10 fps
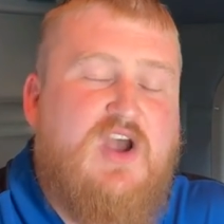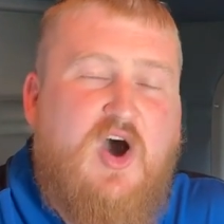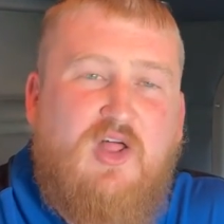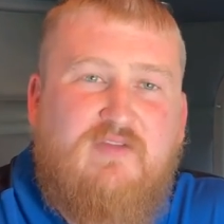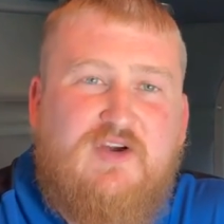
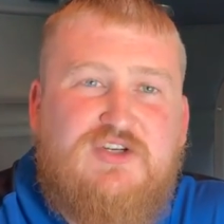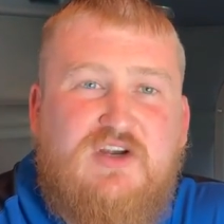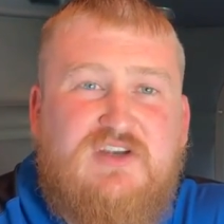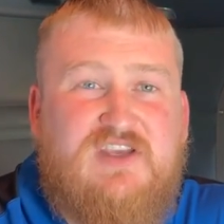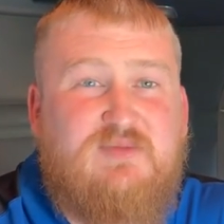All of our
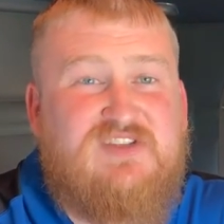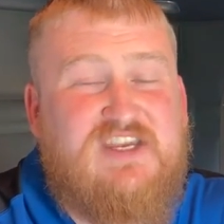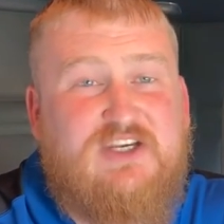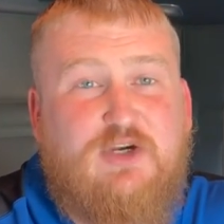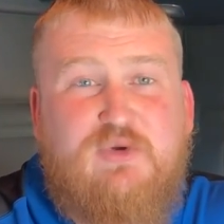trucks come
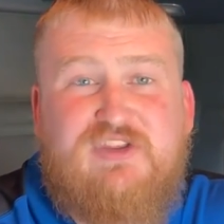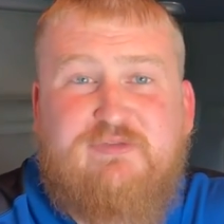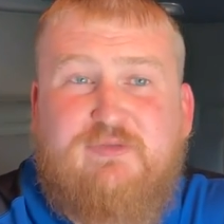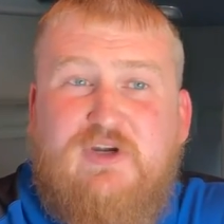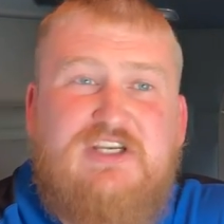standard with the
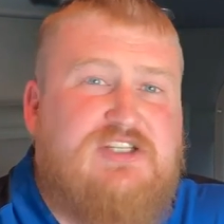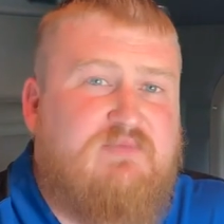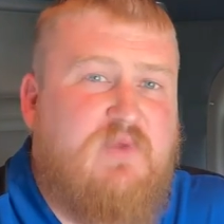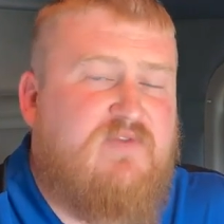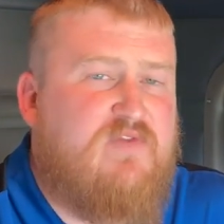fridge.
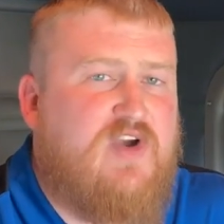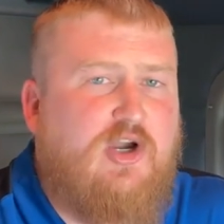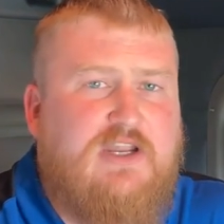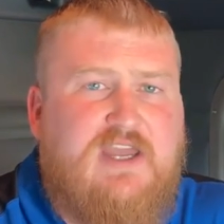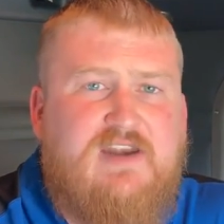If you've
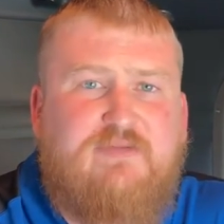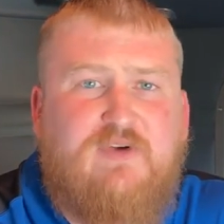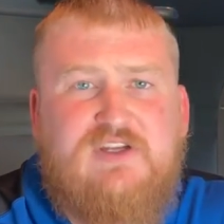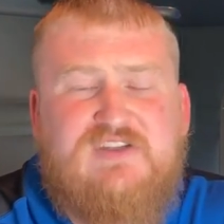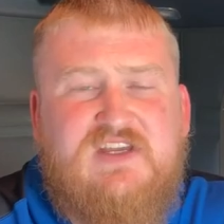already got a
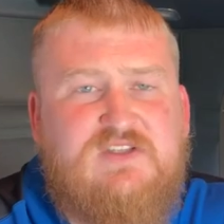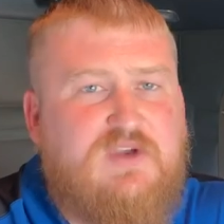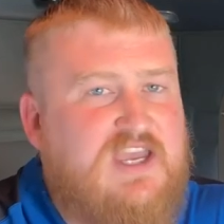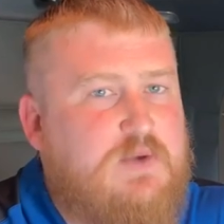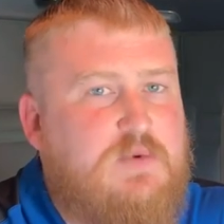fridge, that's
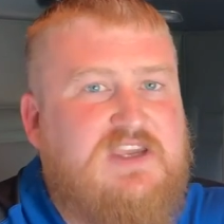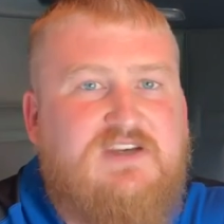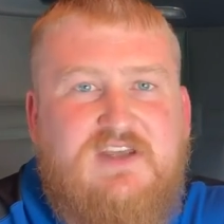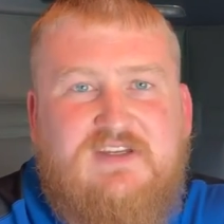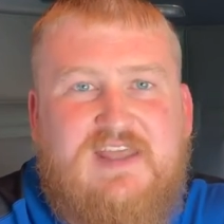okay. We can
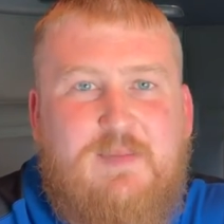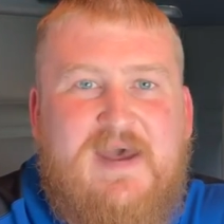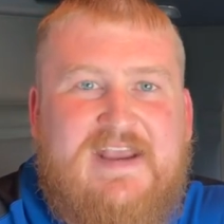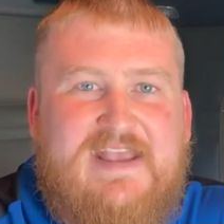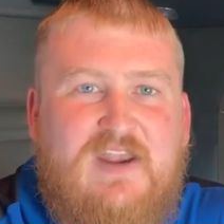deduct that
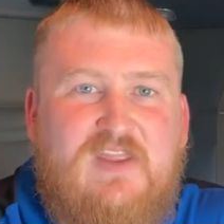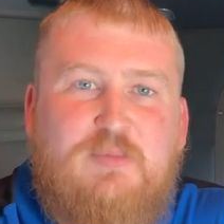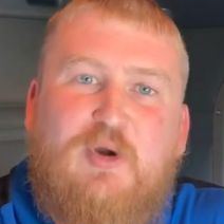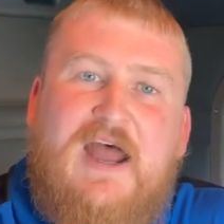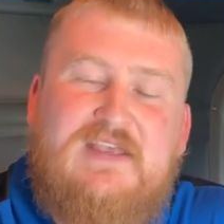back out of the
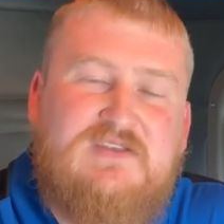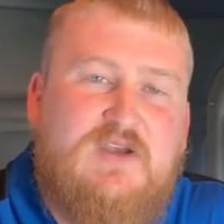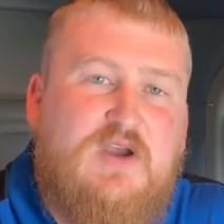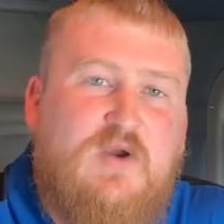price.